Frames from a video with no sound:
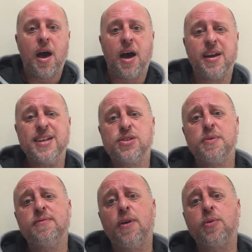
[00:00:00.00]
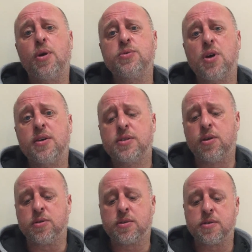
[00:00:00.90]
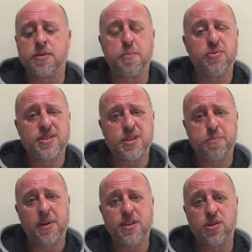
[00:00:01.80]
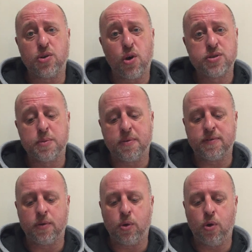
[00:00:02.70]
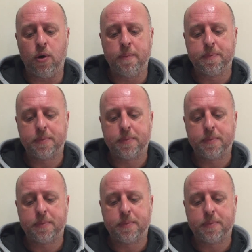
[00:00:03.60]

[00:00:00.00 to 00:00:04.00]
I need to invoke those articles because the British police are not above the law.